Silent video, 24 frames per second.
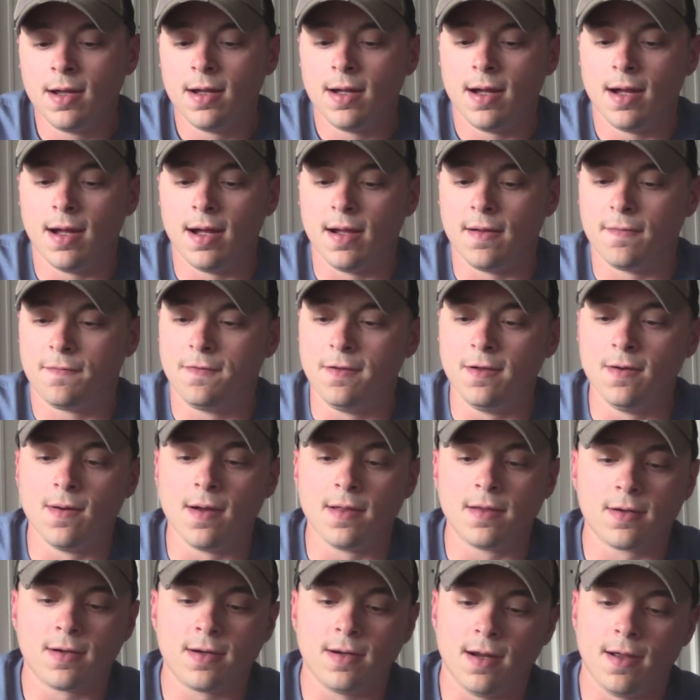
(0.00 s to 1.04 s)
A few
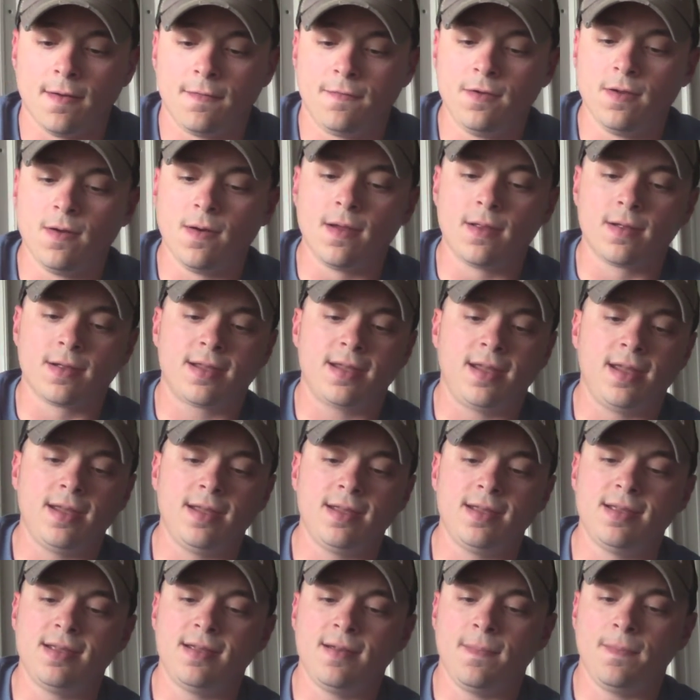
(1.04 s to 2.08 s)
other
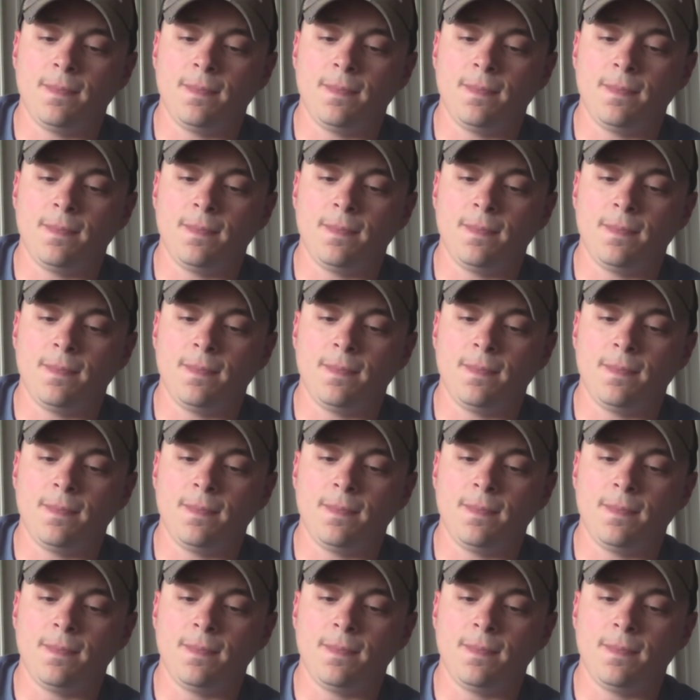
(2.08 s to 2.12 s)
key